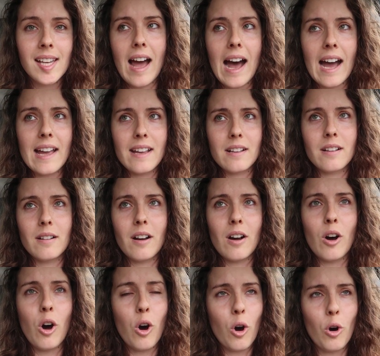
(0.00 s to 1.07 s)
I
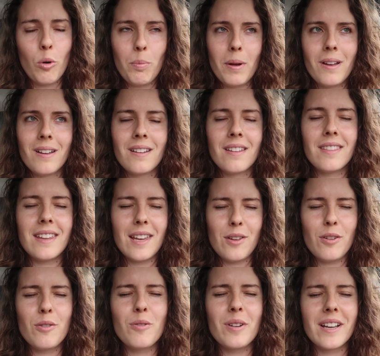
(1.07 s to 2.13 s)
hope that
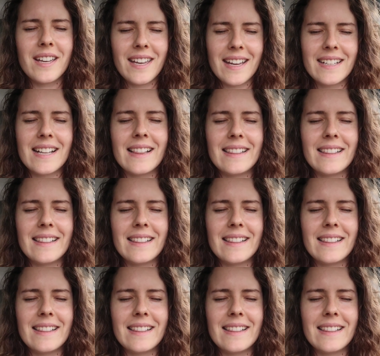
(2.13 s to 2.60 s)
you get